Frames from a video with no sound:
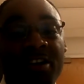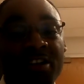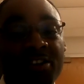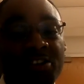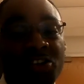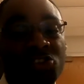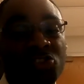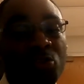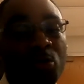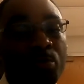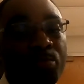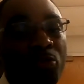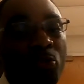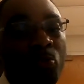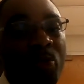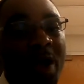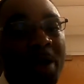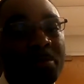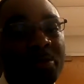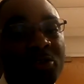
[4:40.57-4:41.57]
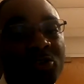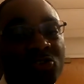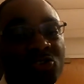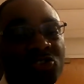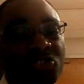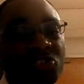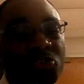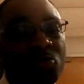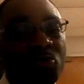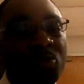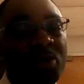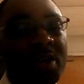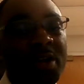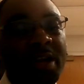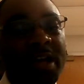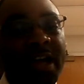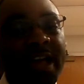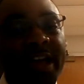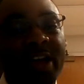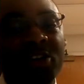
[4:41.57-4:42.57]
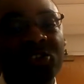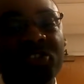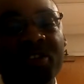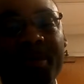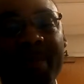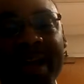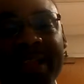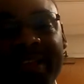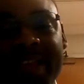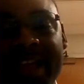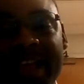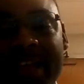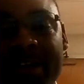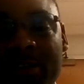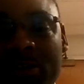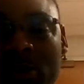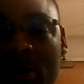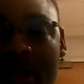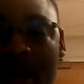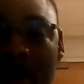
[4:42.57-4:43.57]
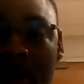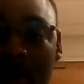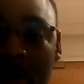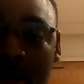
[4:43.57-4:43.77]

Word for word: uh, conditional parameters too is about that you know